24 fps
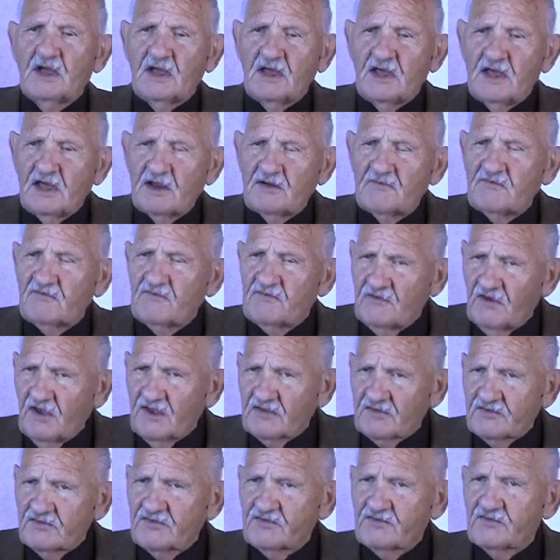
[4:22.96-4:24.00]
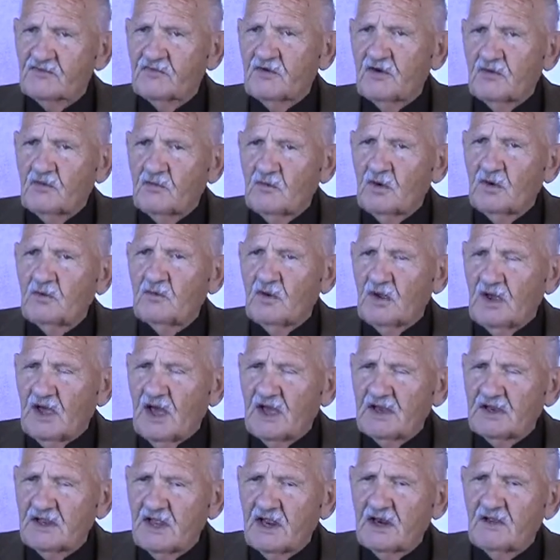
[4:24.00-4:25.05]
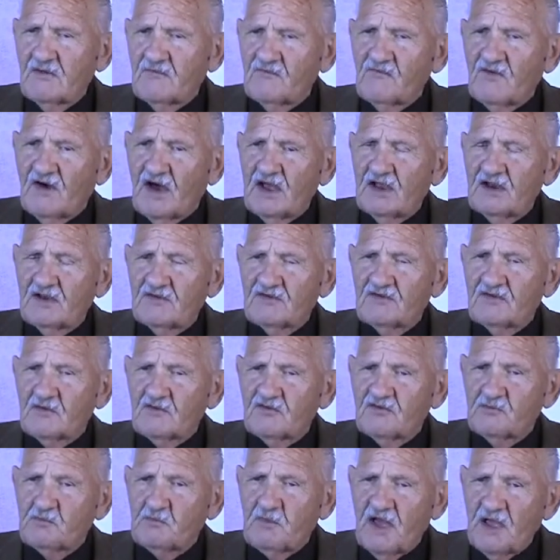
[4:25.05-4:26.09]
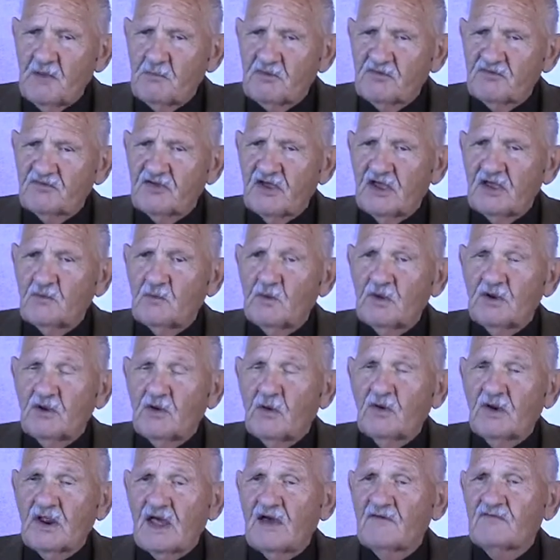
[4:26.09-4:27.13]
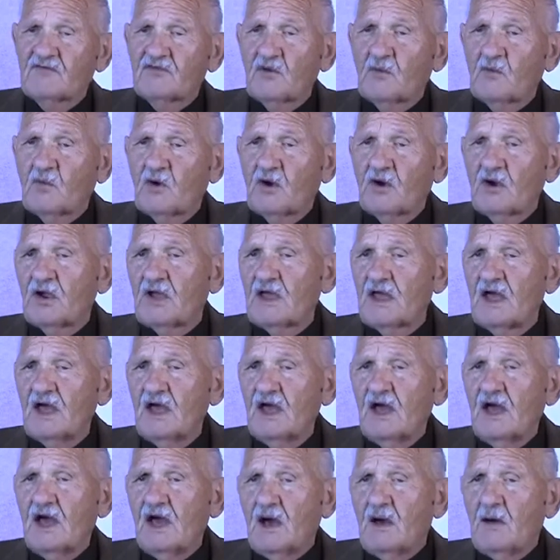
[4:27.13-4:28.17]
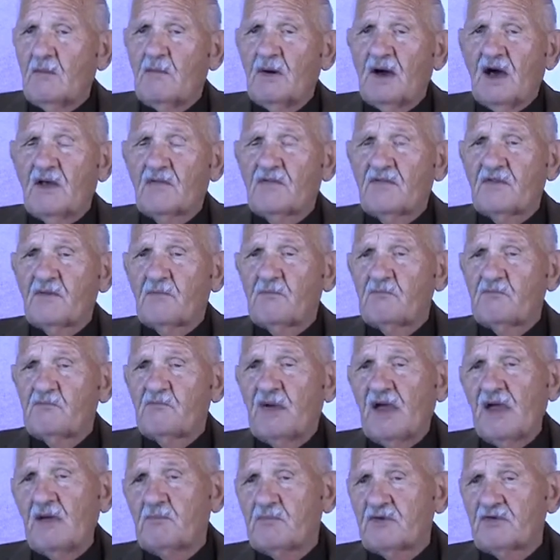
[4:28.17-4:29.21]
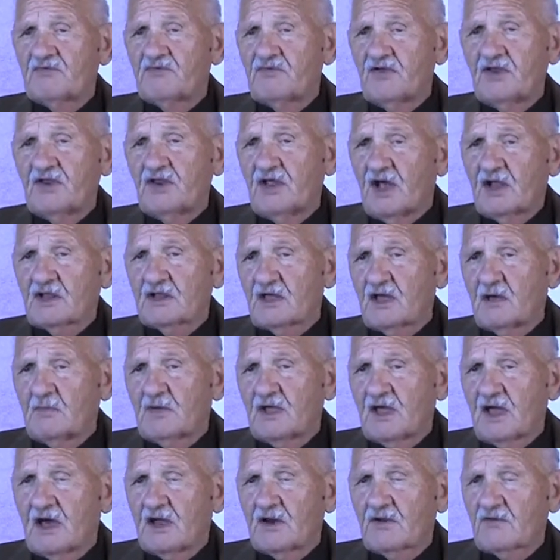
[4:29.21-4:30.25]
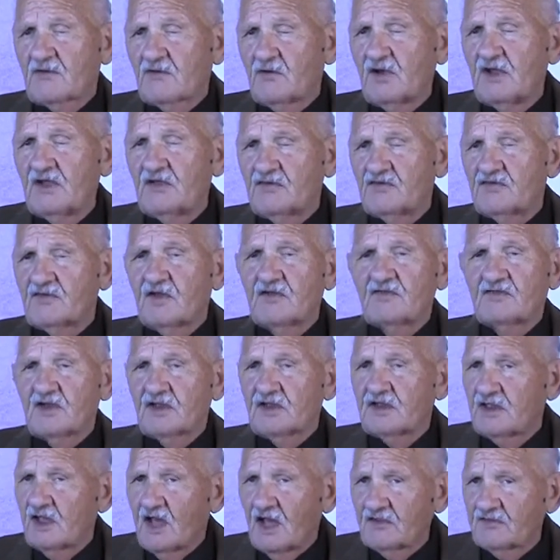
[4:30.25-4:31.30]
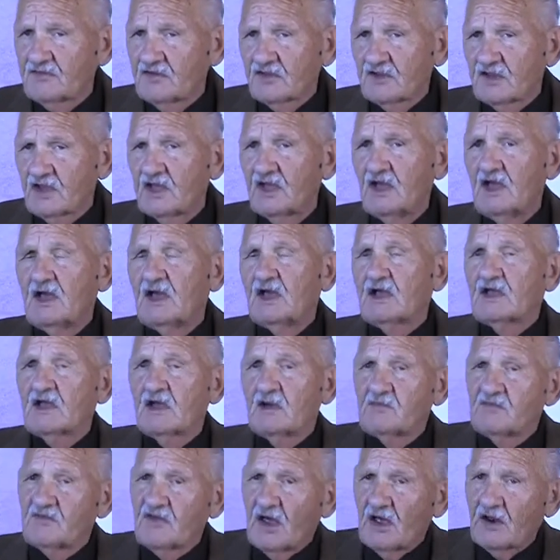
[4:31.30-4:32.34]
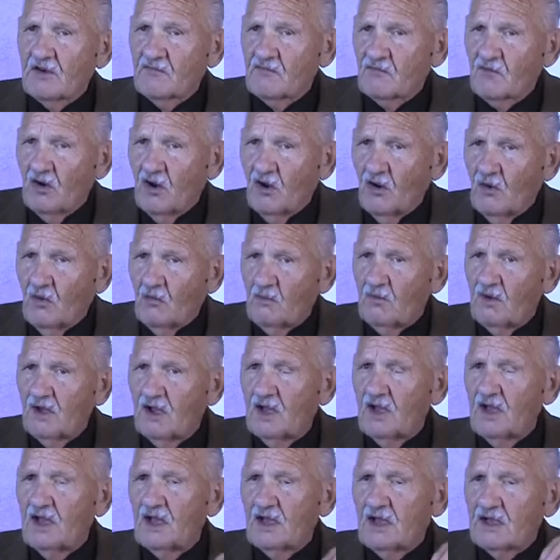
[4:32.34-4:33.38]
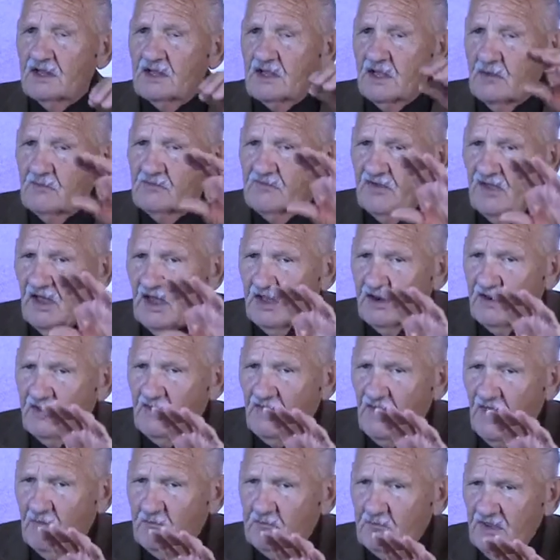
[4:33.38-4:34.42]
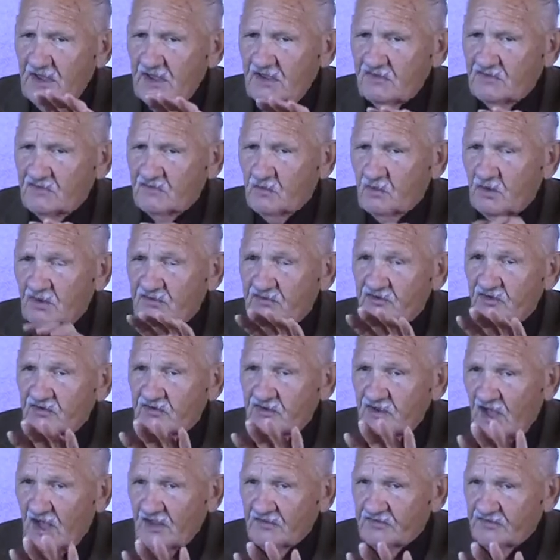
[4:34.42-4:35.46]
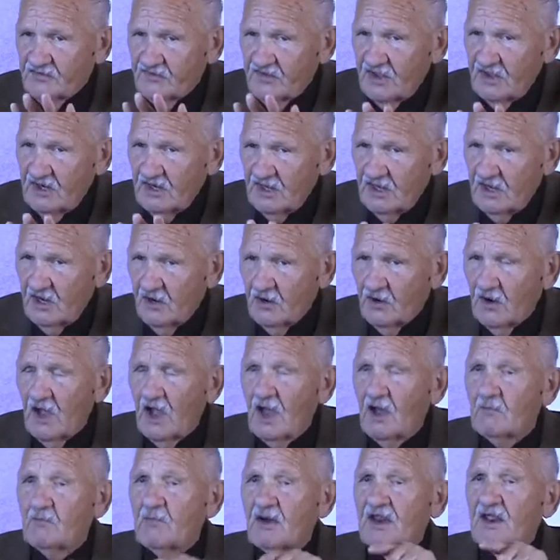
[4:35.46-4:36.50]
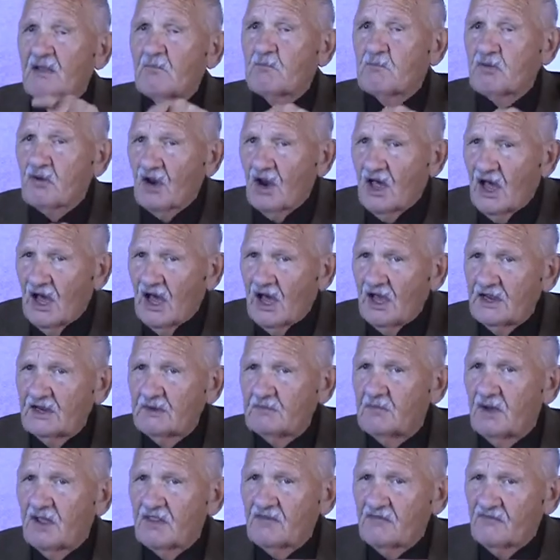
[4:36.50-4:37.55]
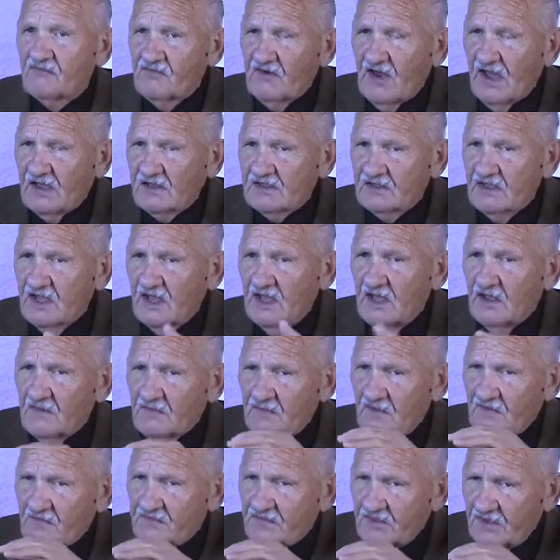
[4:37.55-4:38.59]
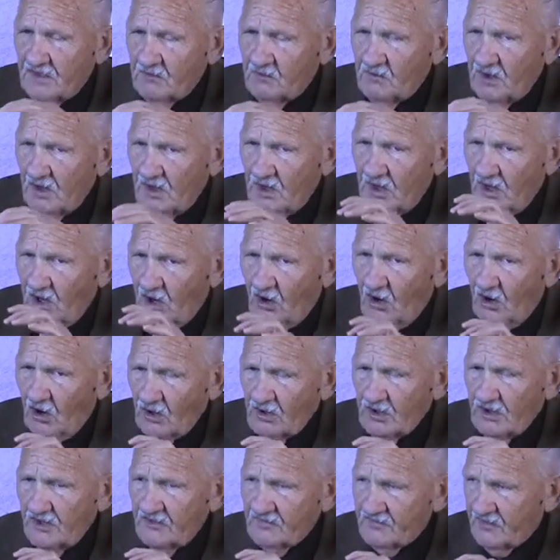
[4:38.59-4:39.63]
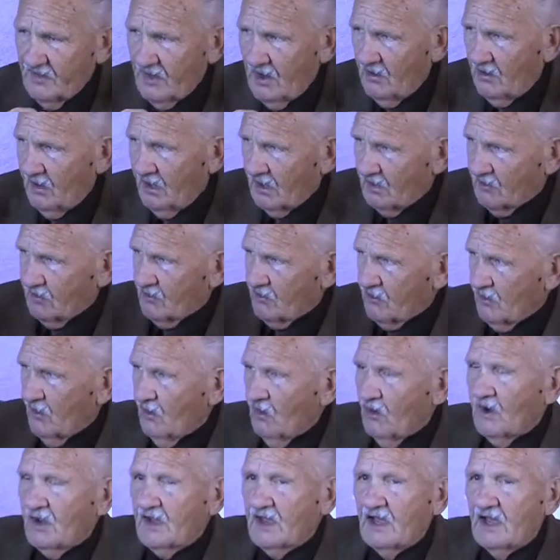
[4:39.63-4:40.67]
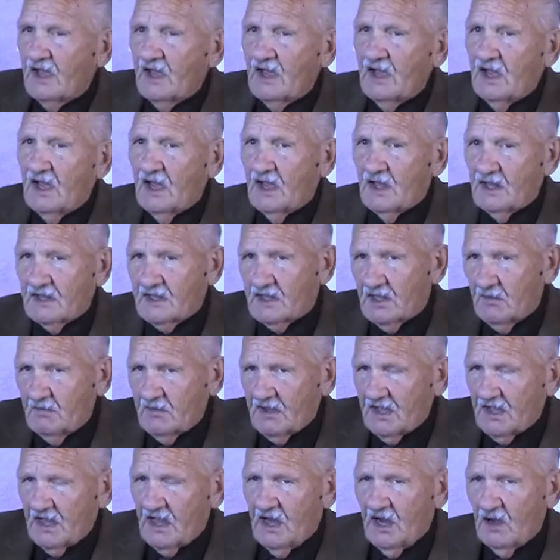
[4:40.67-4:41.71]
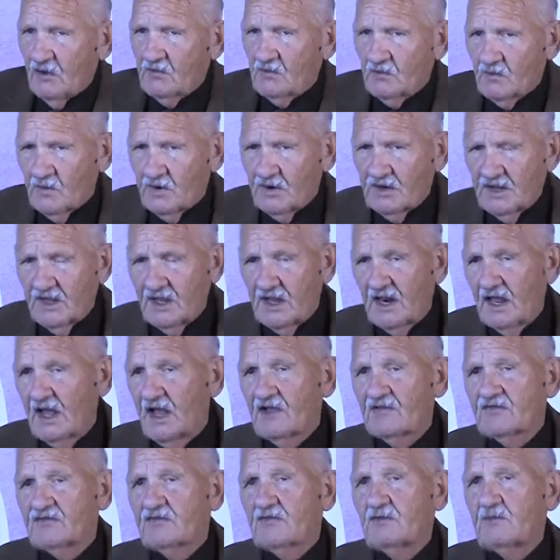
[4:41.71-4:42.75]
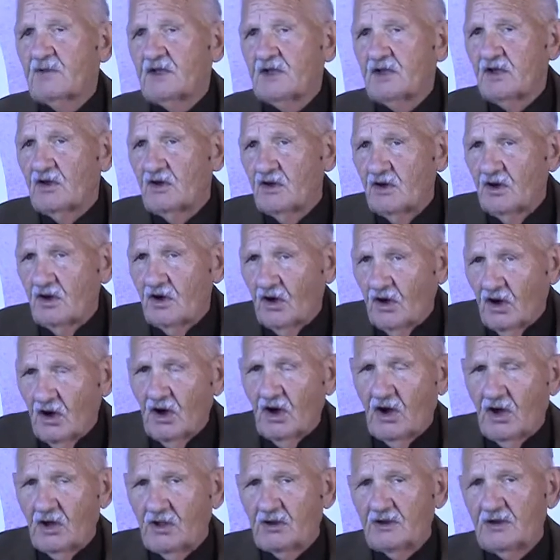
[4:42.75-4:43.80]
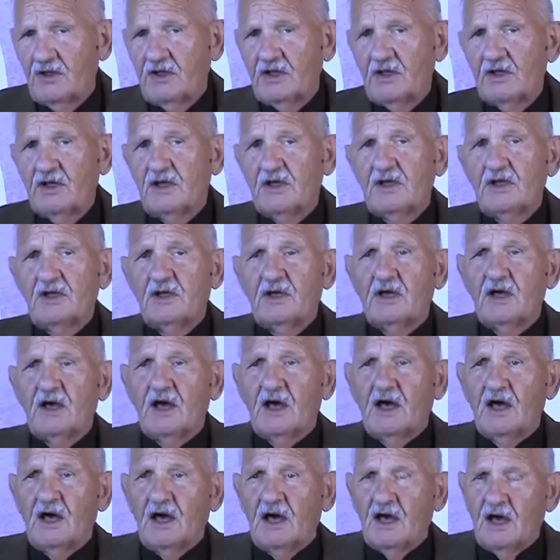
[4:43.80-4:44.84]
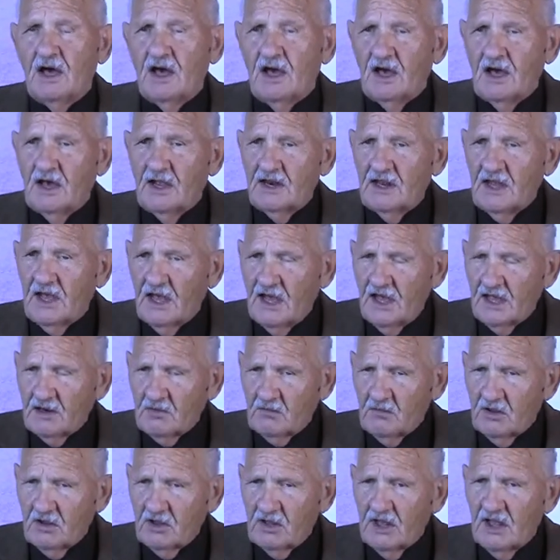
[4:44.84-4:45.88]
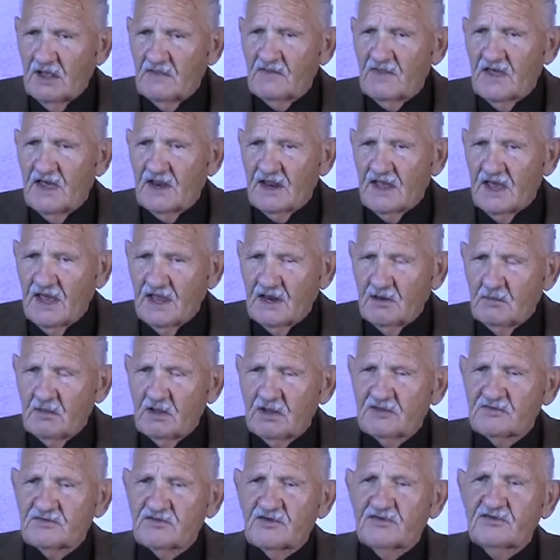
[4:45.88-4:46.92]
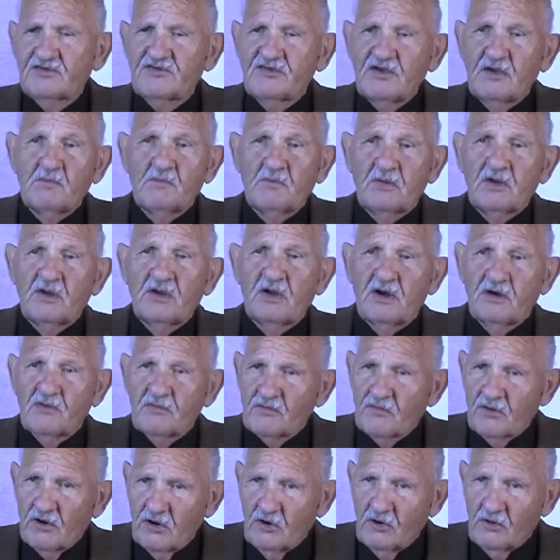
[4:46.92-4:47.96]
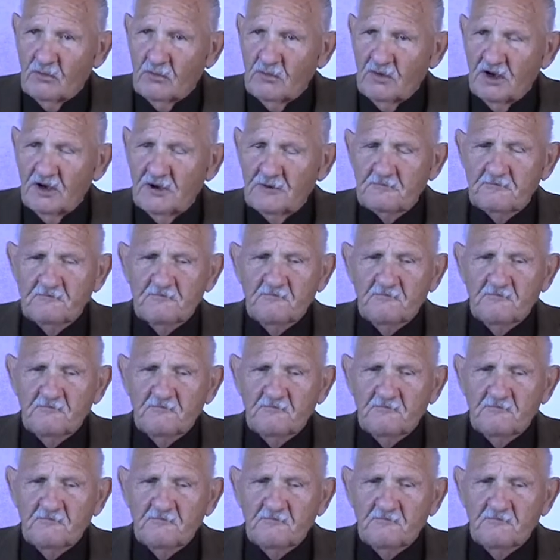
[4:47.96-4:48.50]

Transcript: it fits when we identify it as a papacy, and we don't have to worry about the papacy not coming out of Greece, as it doesn't. It comes out of Rome. It comes out of that beast, which is not seen here, but implied by the fact that the horn is there and growing and coming outward. It has to be on an animal, and that animal is a symbol of Rome.